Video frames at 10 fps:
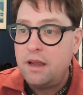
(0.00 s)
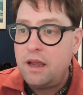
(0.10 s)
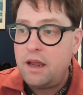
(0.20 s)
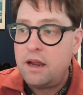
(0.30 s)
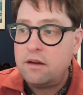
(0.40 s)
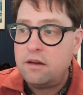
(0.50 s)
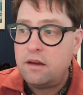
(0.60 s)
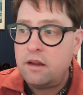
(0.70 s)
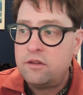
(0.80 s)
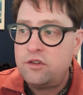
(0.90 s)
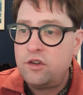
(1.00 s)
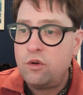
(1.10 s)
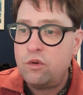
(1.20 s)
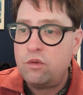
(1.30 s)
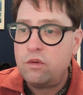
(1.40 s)
And
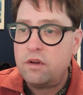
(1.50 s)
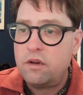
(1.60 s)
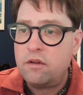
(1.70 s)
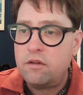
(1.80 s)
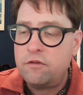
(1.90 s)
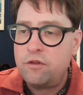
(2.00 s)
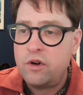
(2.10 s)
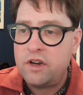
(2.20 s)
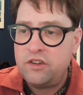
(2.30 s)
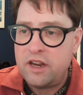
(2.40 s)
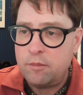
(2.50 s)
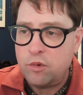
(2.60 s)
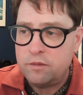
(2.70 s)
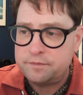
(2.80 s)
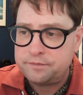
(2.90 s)
so, for example,